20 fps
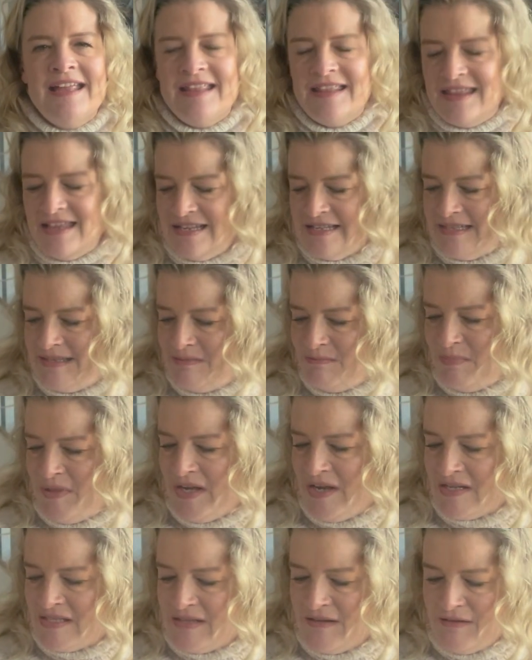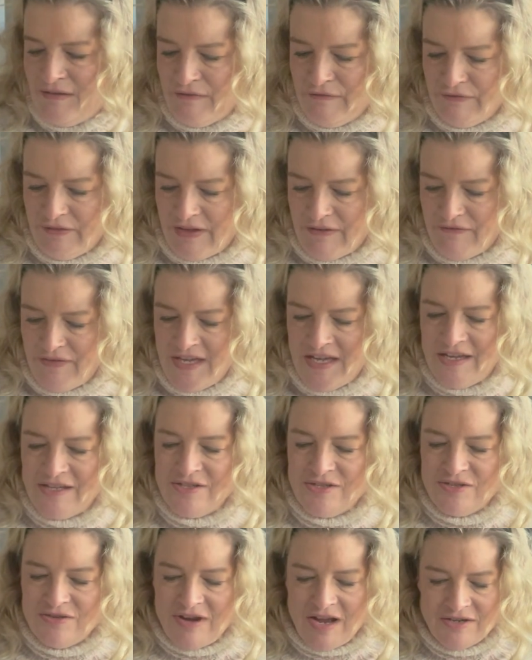this, because of the fluffy
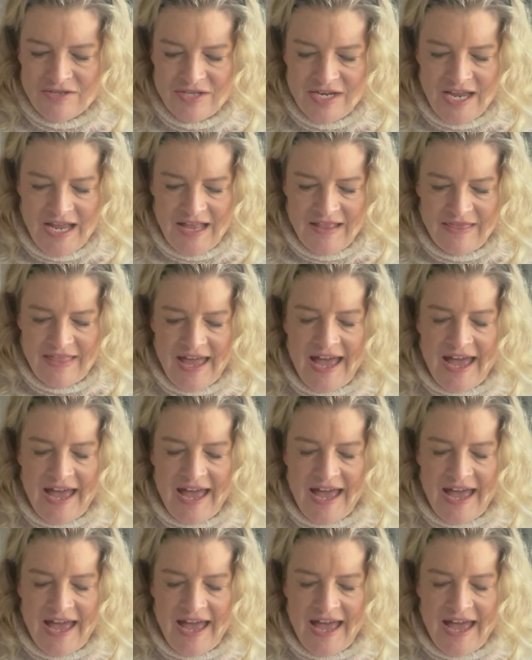construction,